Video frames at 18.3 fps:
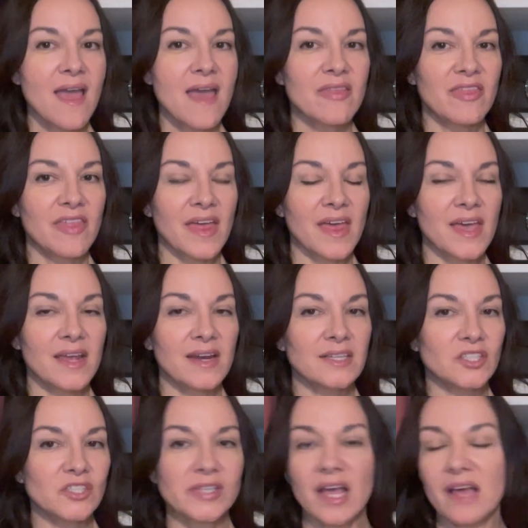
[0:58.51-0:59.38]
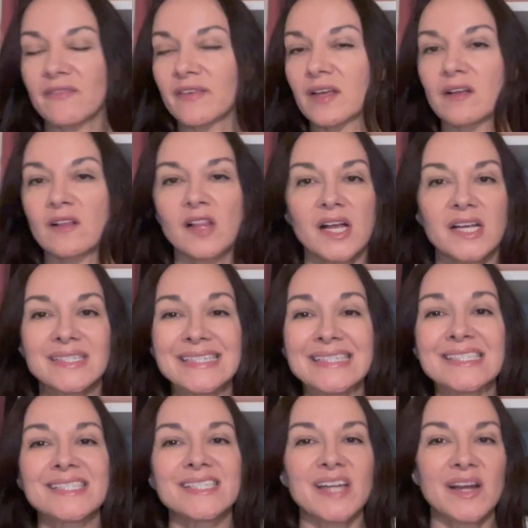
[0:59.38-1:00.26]
than just having a closet
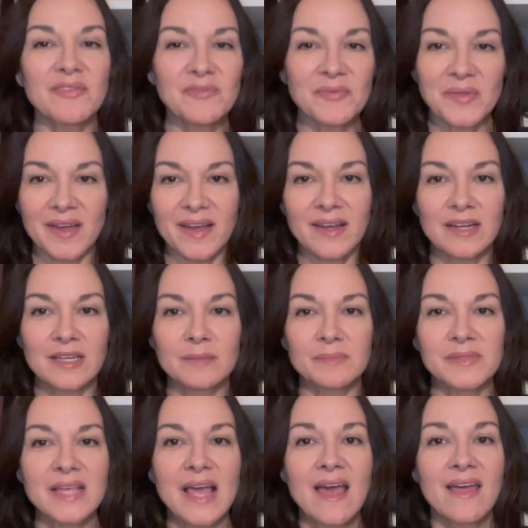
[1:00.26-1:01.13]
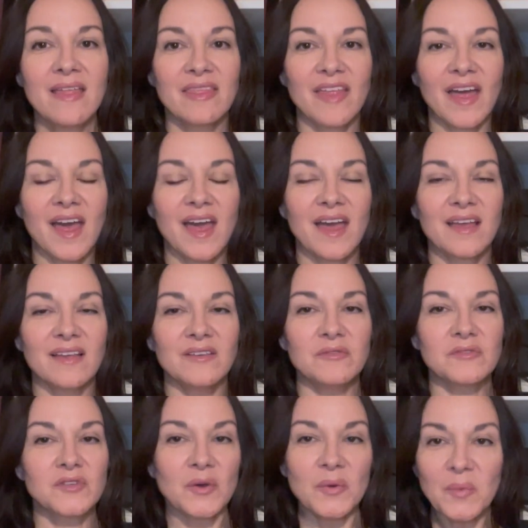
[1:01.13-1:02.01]
stuffed with items that
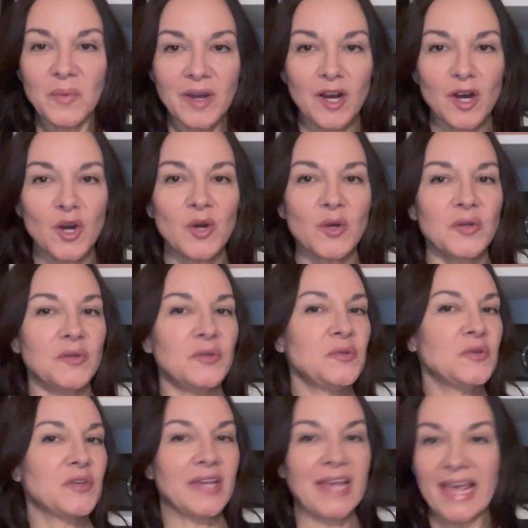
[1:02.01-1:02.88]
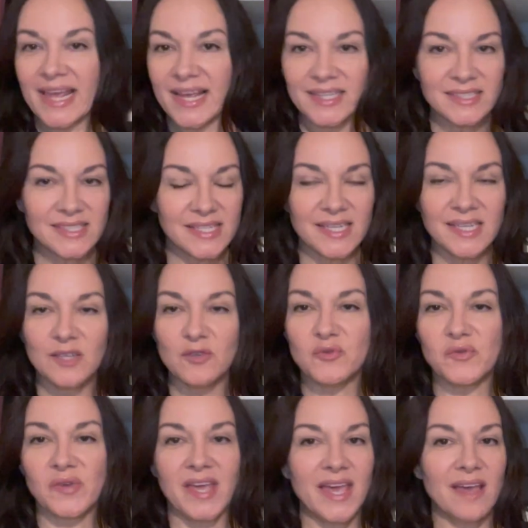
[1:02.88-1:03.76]
you don't wear, you can't see,
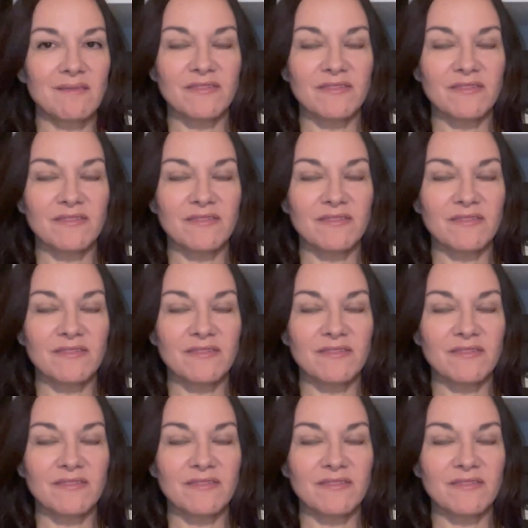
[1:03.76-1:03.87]
you can't